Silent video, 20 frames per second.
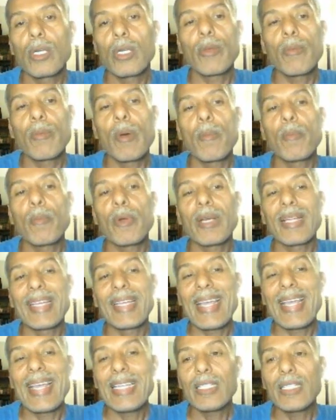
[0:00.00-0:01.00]
Remember,
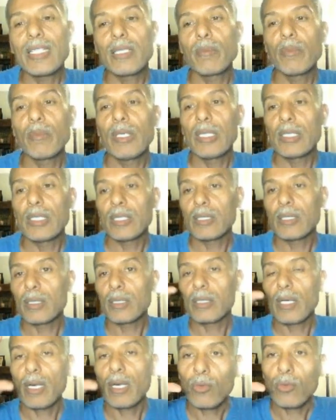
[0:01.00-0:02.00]
gated means
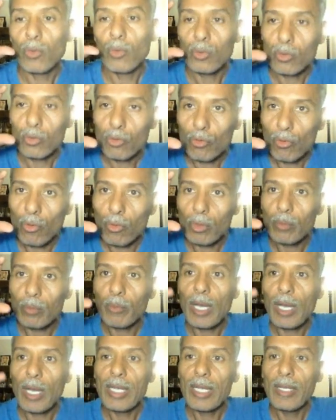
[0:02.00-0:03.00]
they are controlled
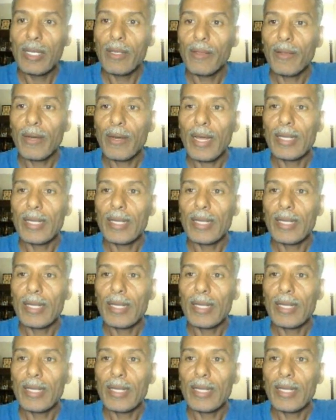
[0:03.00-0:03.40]
by either